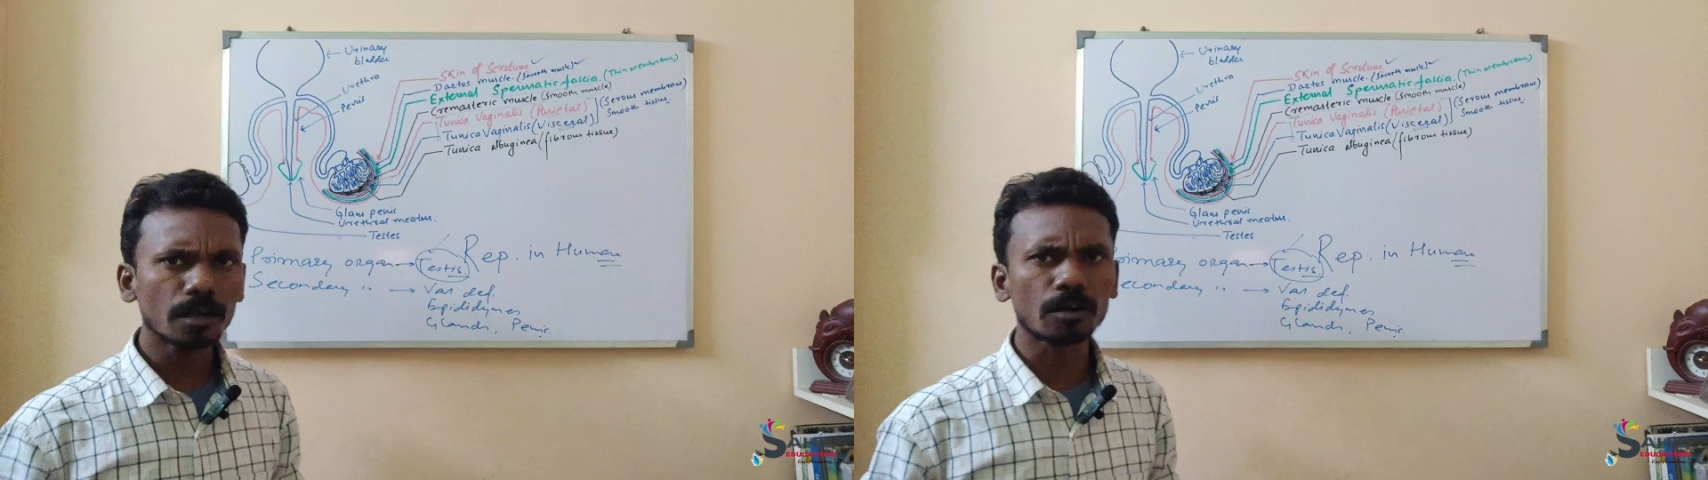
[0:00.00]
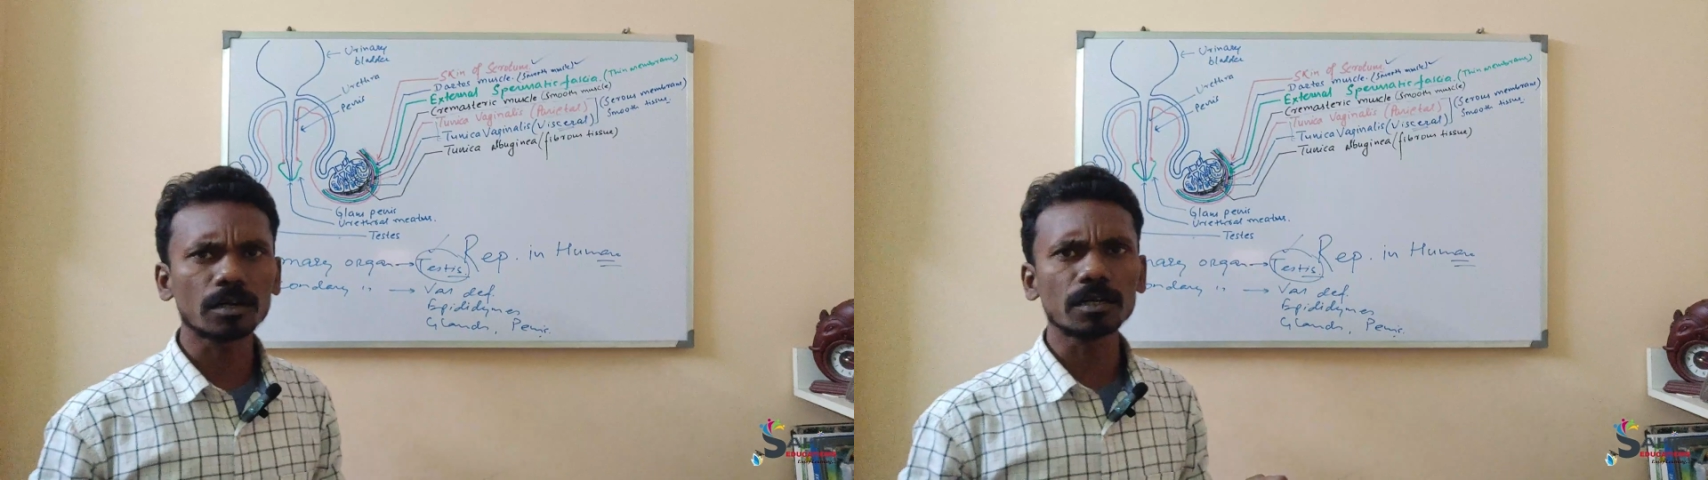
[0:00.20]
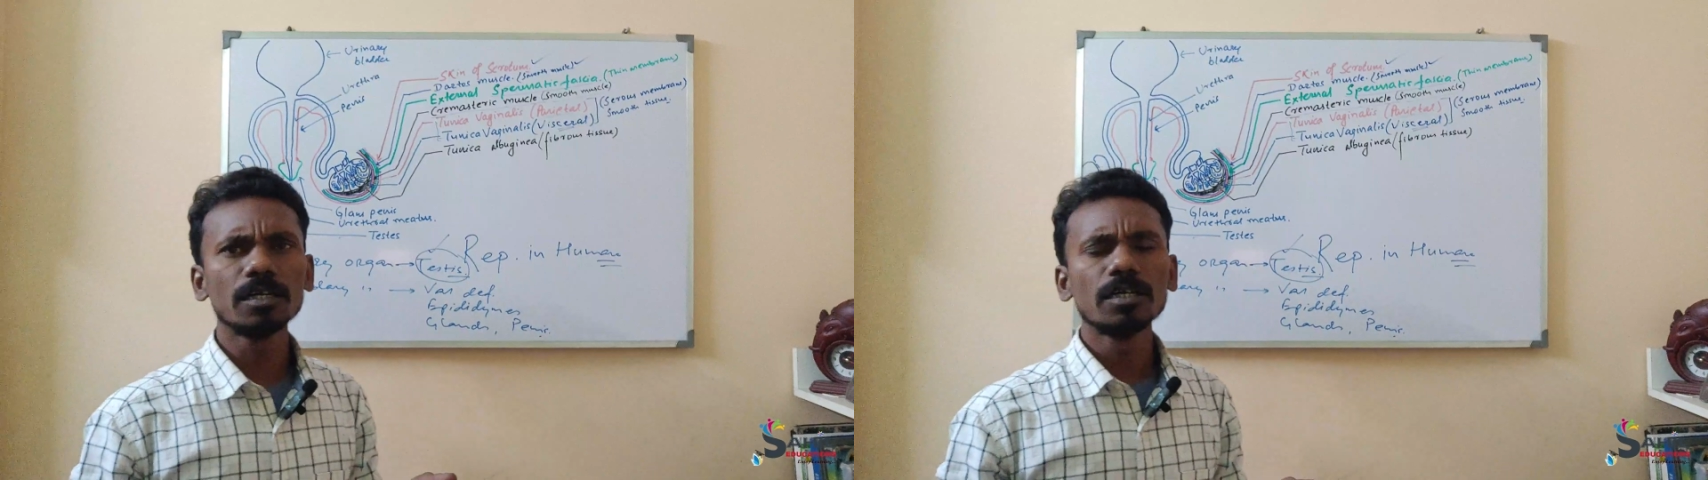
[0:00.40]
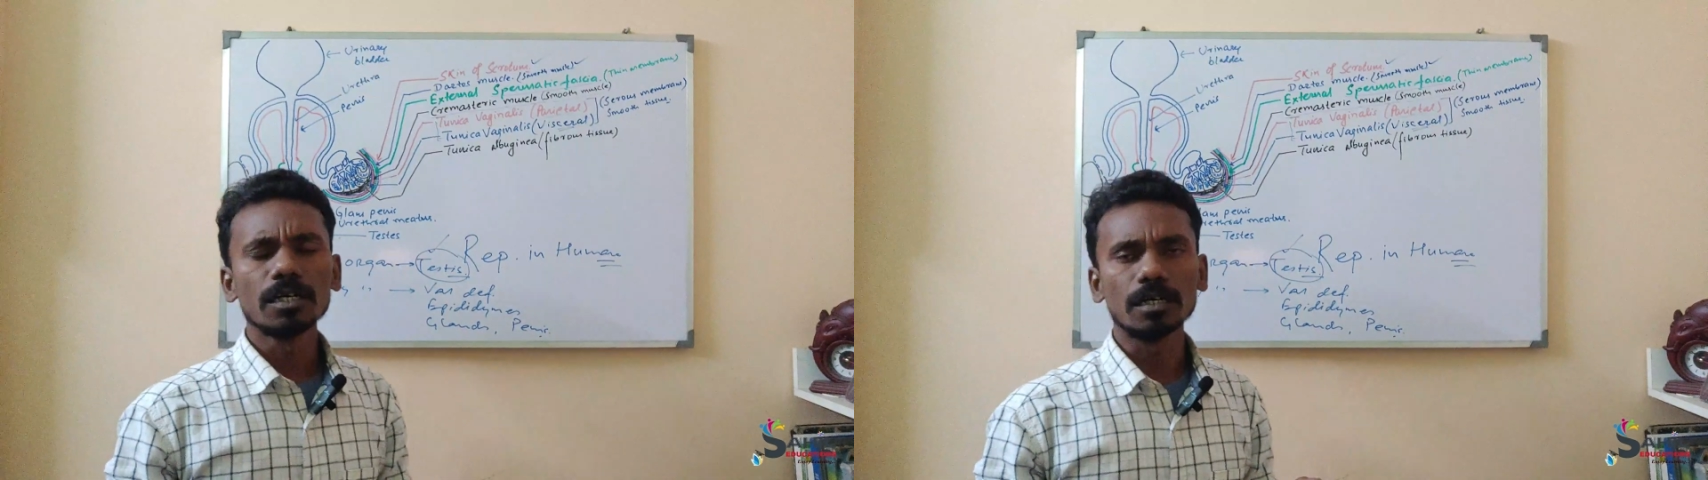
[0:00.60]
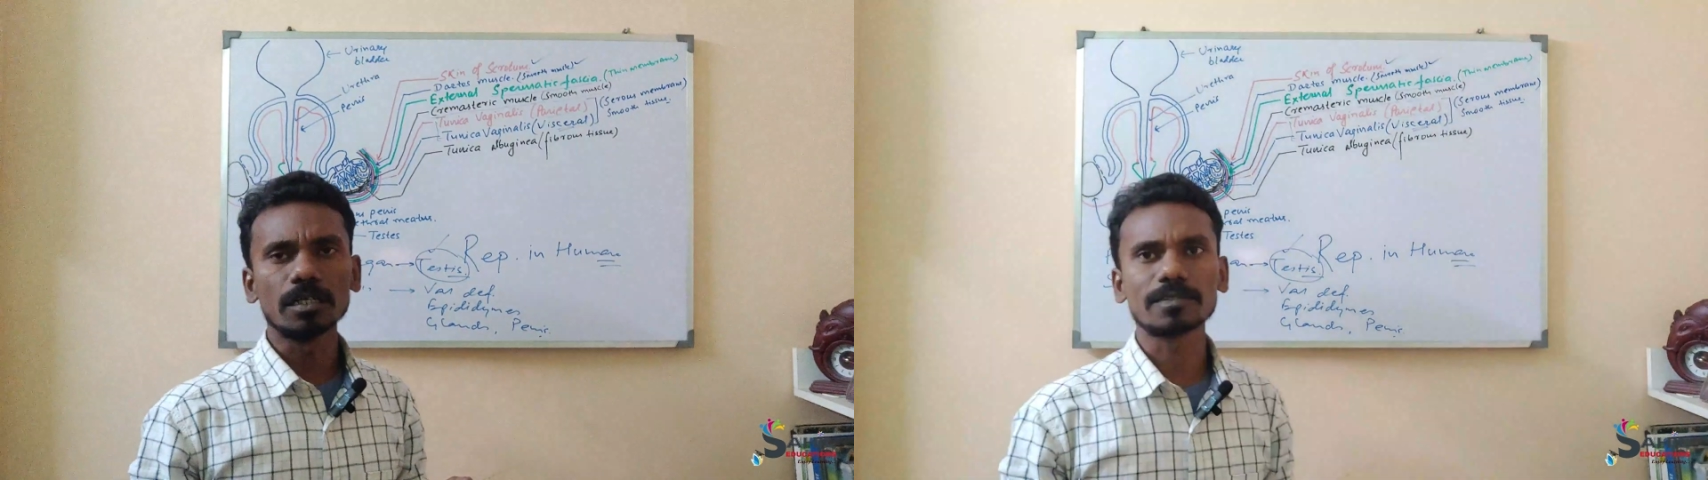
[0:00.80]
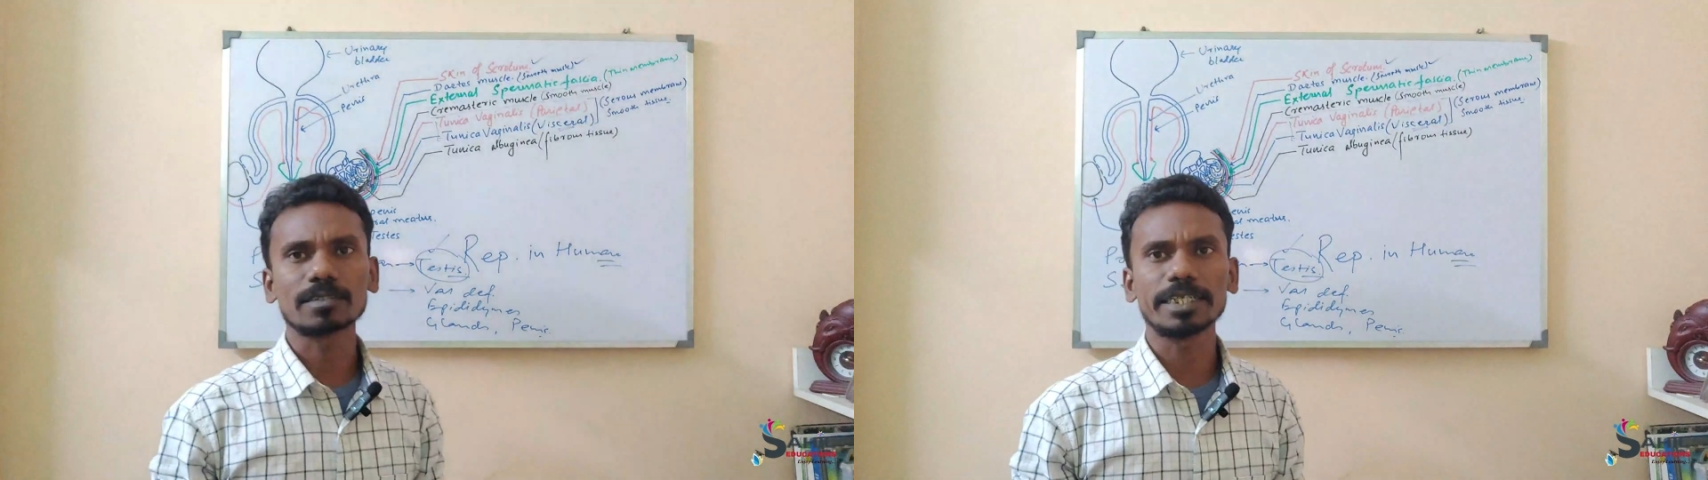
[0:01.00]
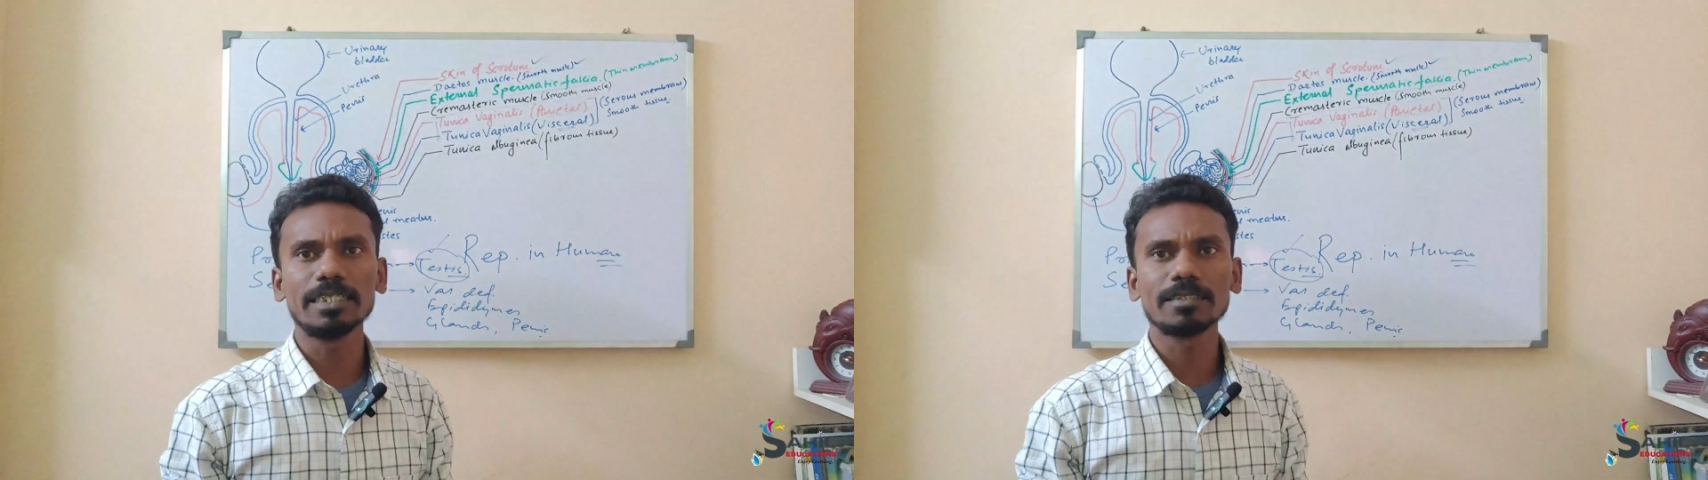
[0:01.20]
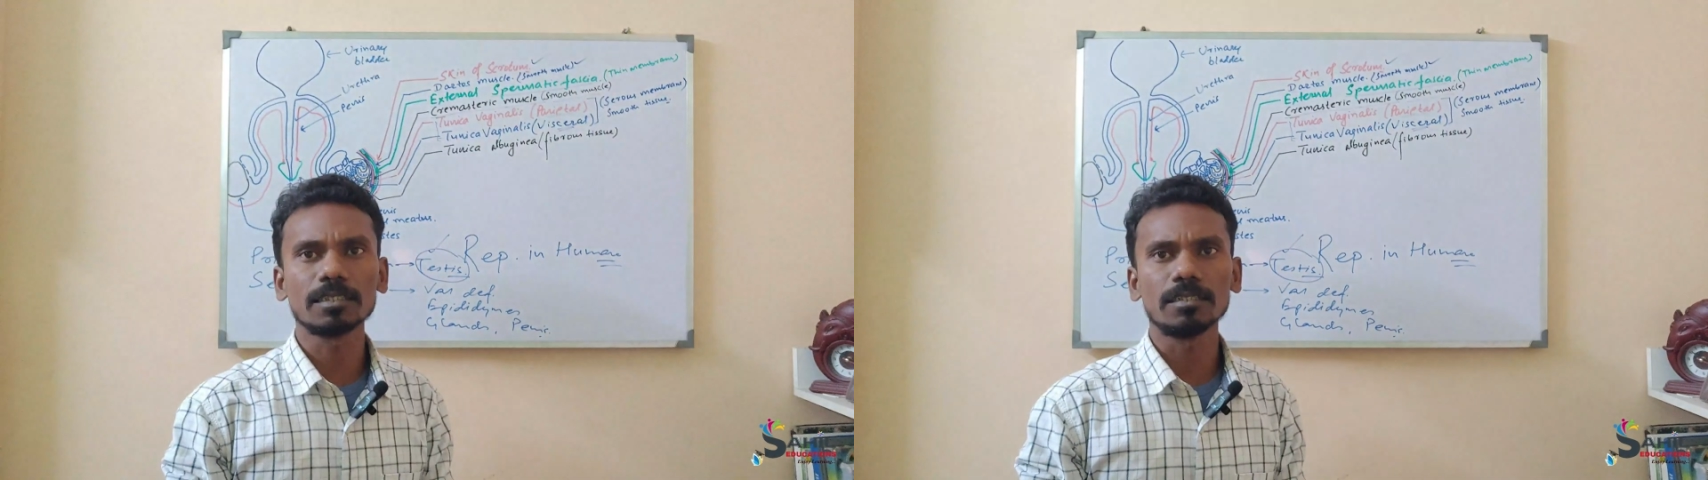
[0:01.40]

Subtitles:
or stays